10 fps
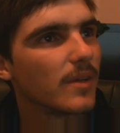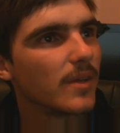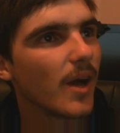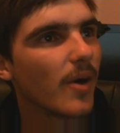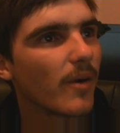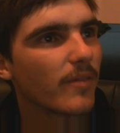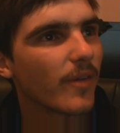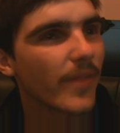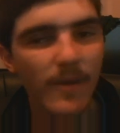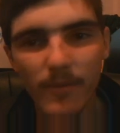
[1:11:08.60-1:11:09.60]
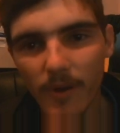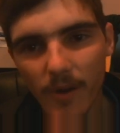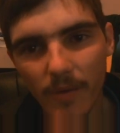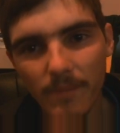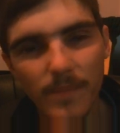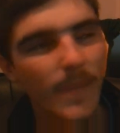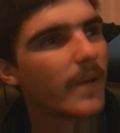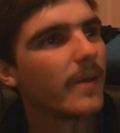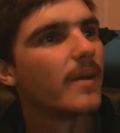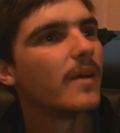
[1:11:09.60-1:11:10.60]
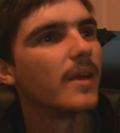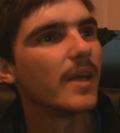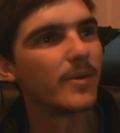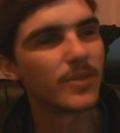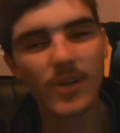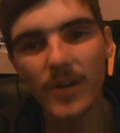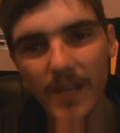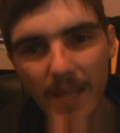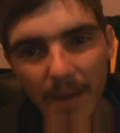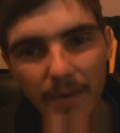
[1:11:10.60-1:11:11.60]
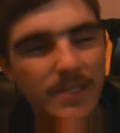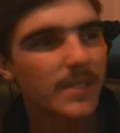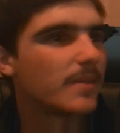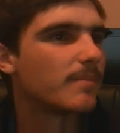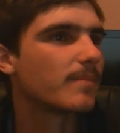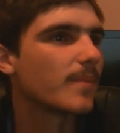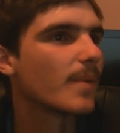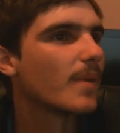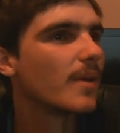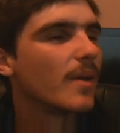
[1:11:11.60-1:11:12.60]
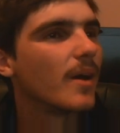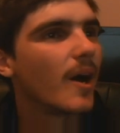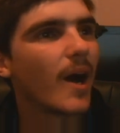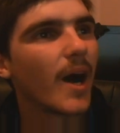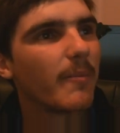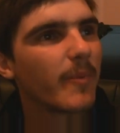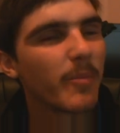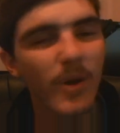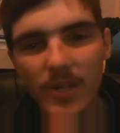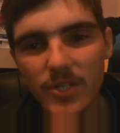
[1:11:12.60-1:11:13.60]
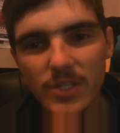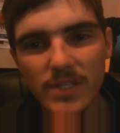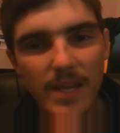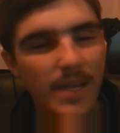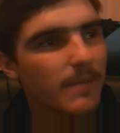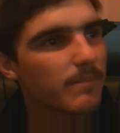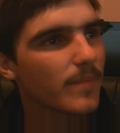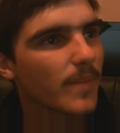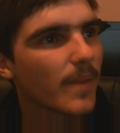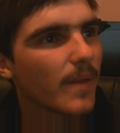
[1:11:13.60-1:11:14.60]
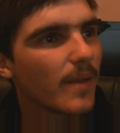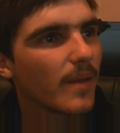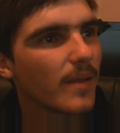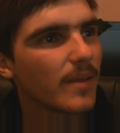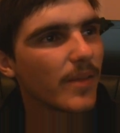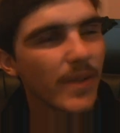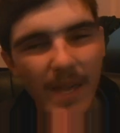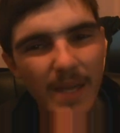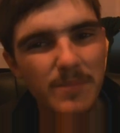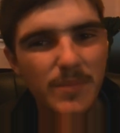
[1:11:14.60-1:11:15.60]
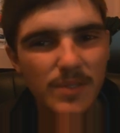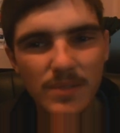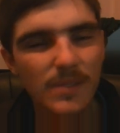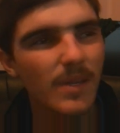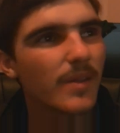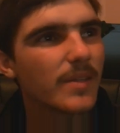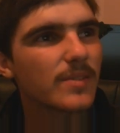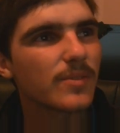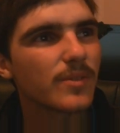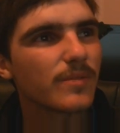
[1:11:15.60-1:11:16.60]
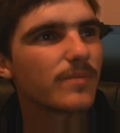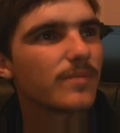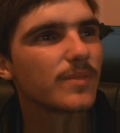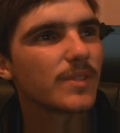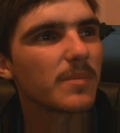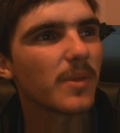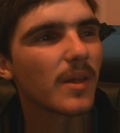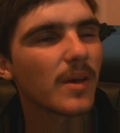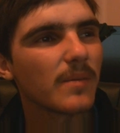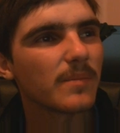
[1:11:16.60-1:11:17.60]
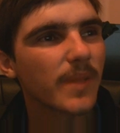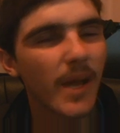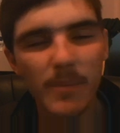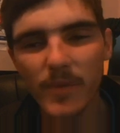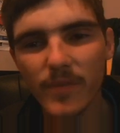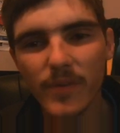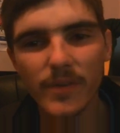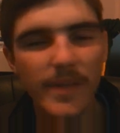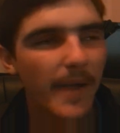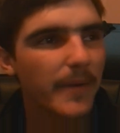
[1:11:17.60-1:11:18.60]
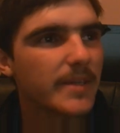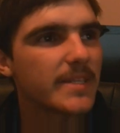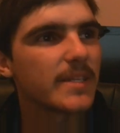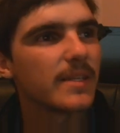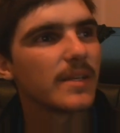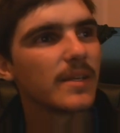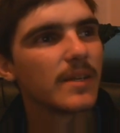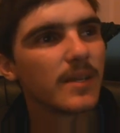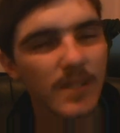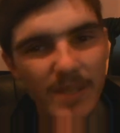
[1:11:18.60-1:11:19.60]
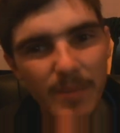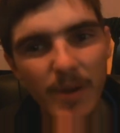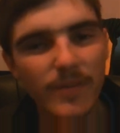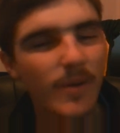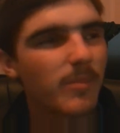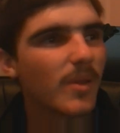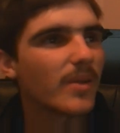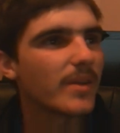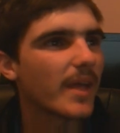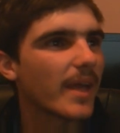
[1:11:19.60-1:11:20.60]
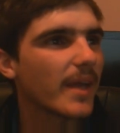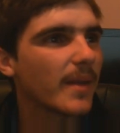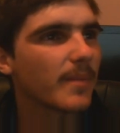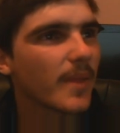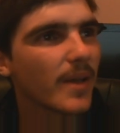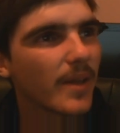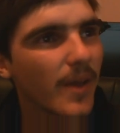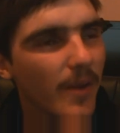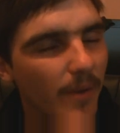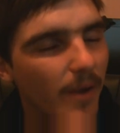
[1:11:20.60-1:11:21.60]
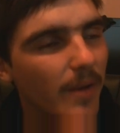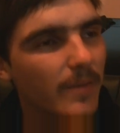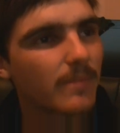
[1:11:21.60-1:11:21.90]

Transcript: No, I've got that wrong. It was Connor Garrington. Apologies there. The names, they're sort of similar. Comerford, Garrington. They both got blonde hair. I don't know. I